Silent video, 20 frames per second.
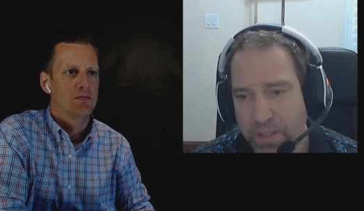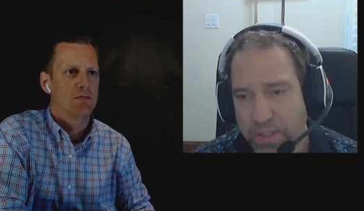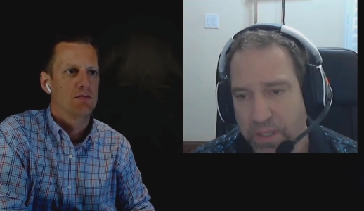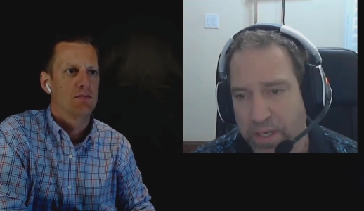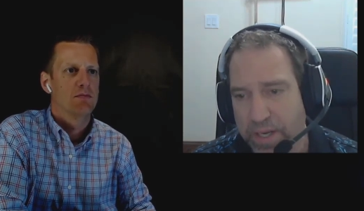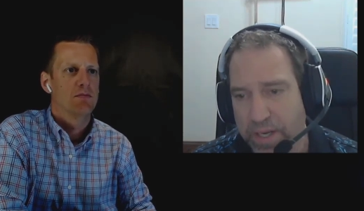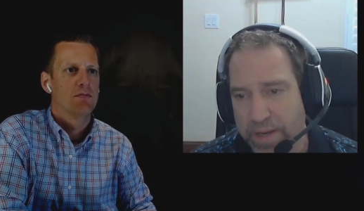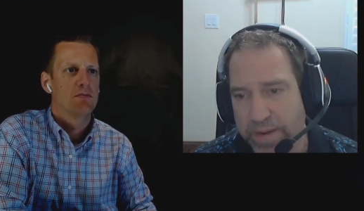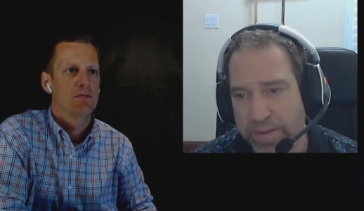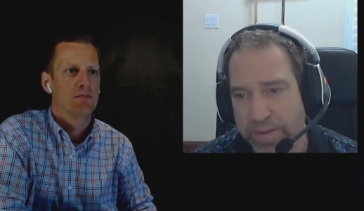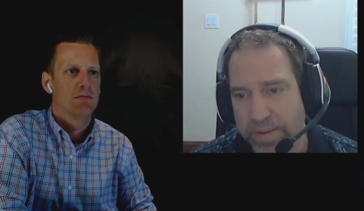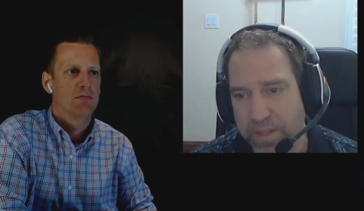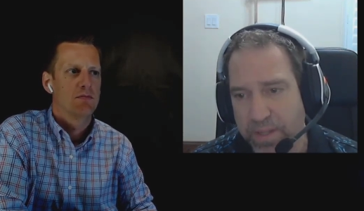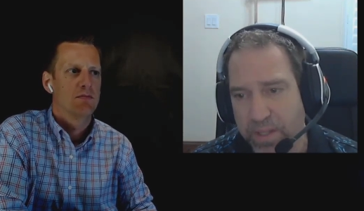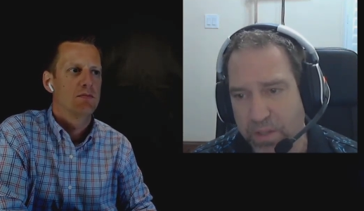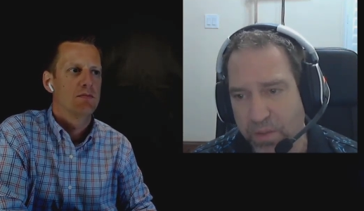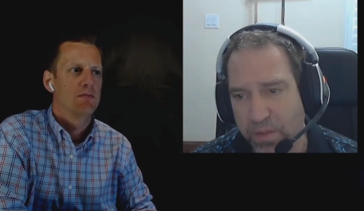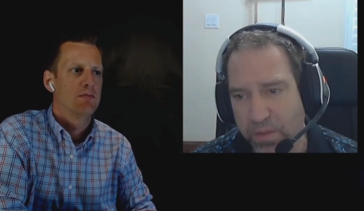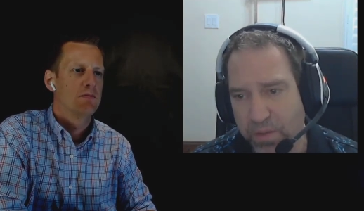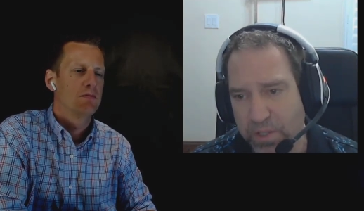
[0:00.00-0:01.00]
Speaker 1: uh,
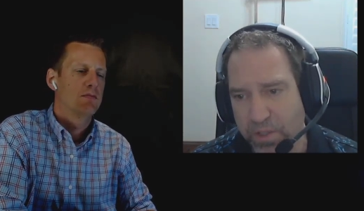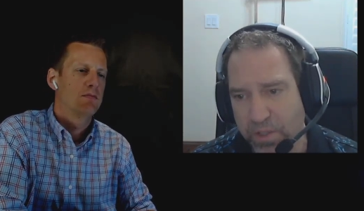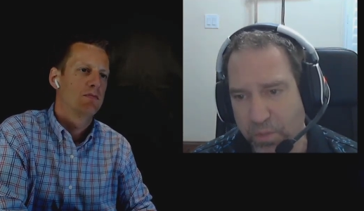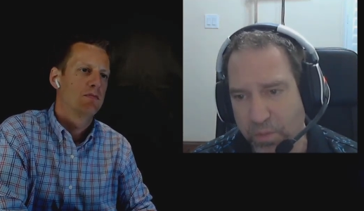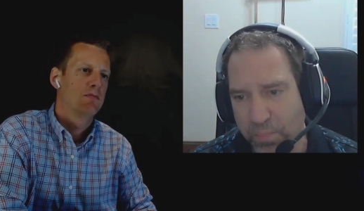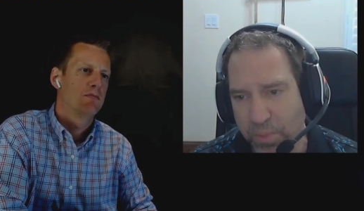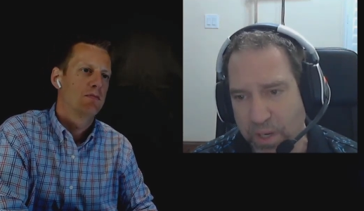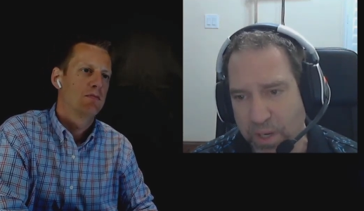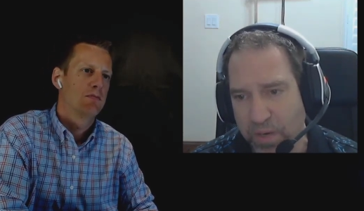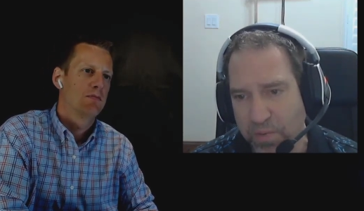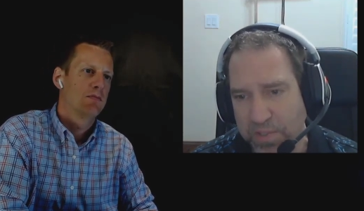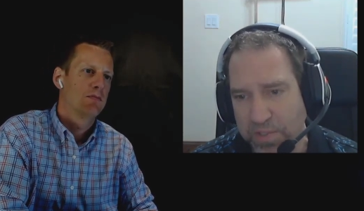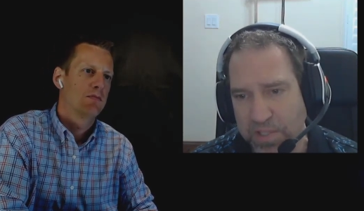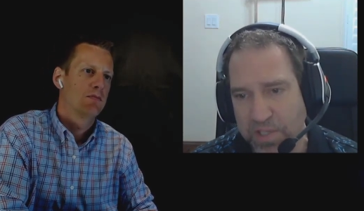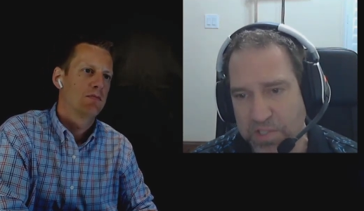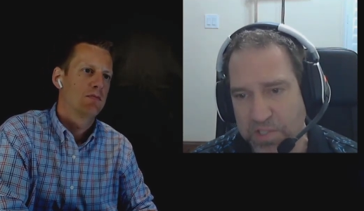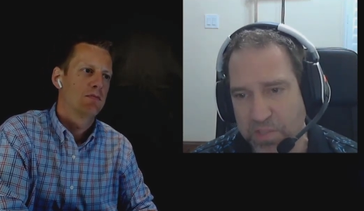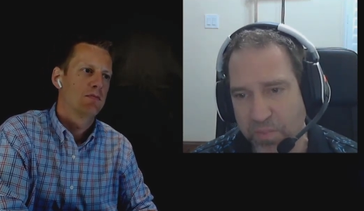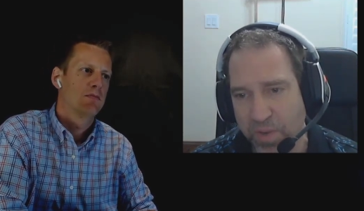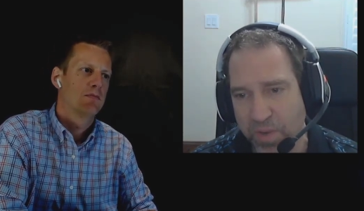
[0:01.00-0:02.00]
he'll he'll
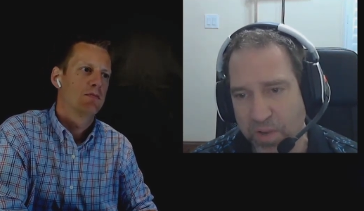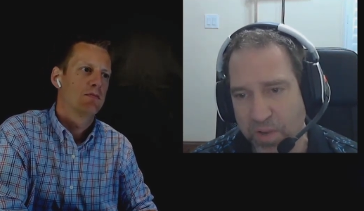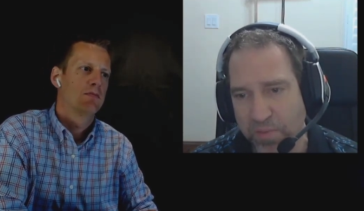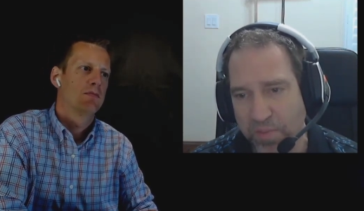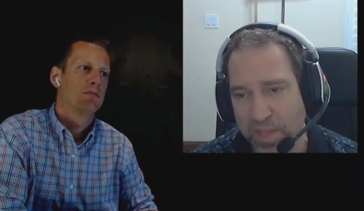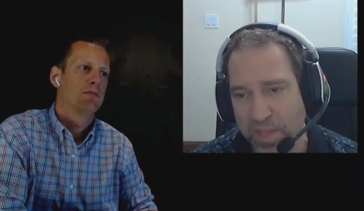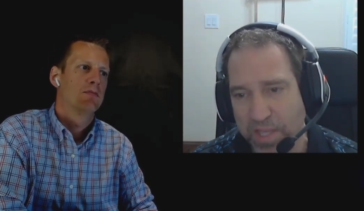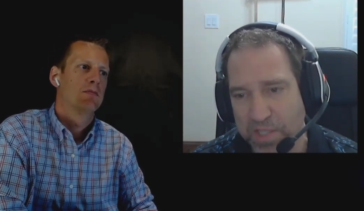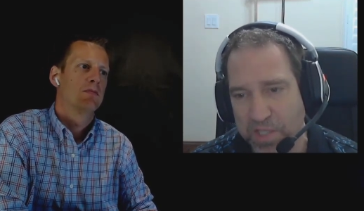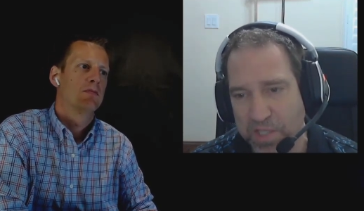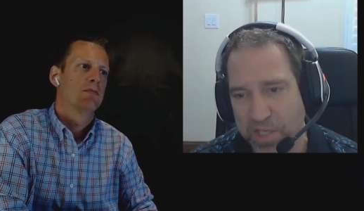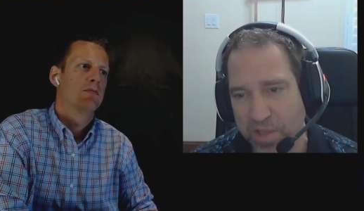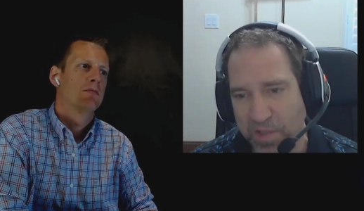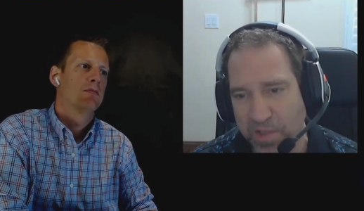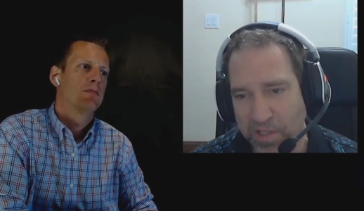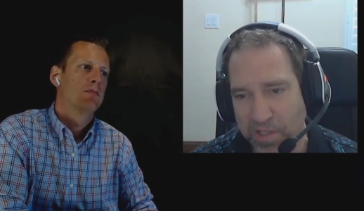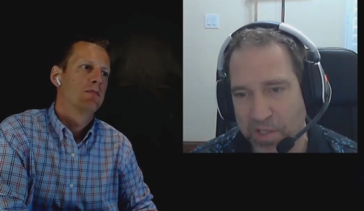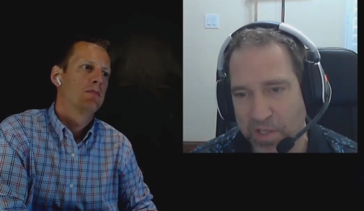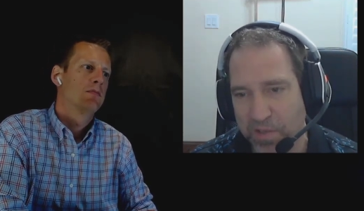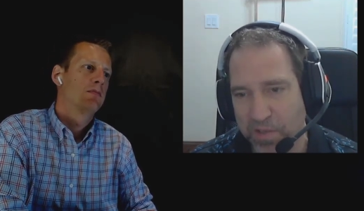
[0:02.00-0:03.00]
prioritize the wrong things, and in
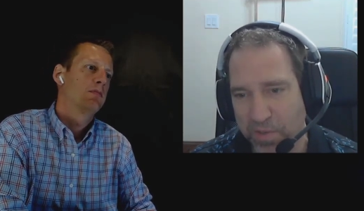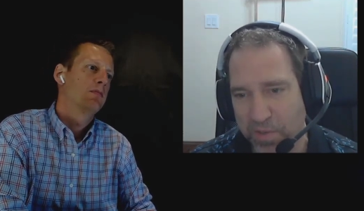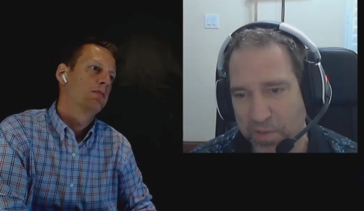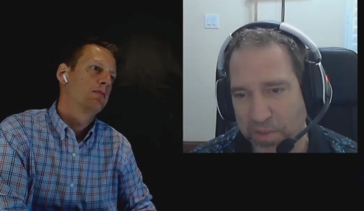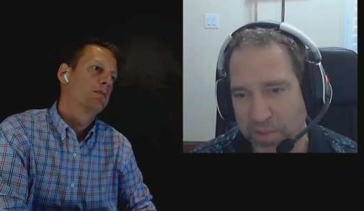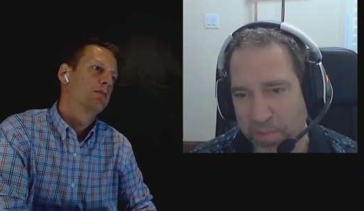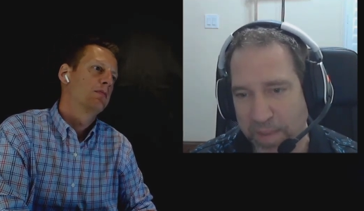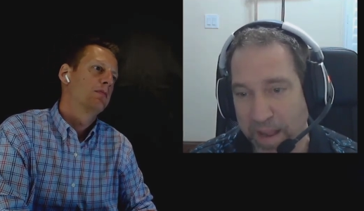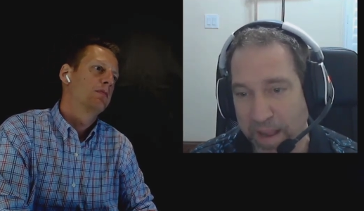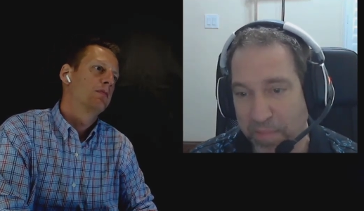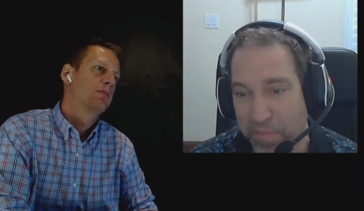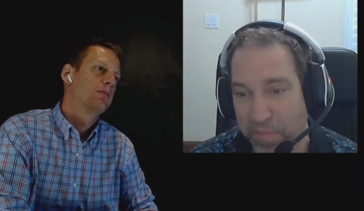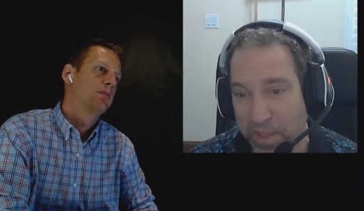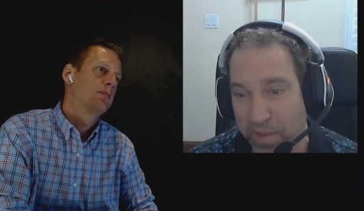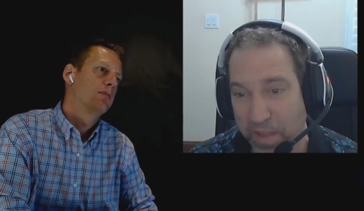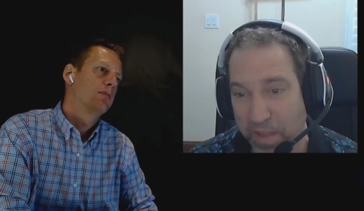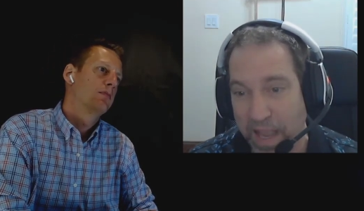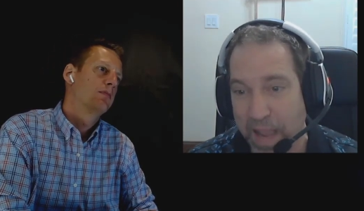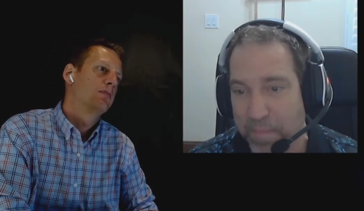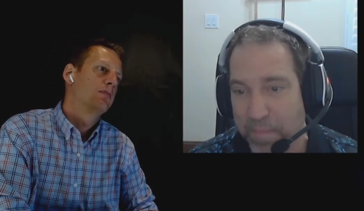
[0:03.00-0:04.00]
the long run, the bad thing will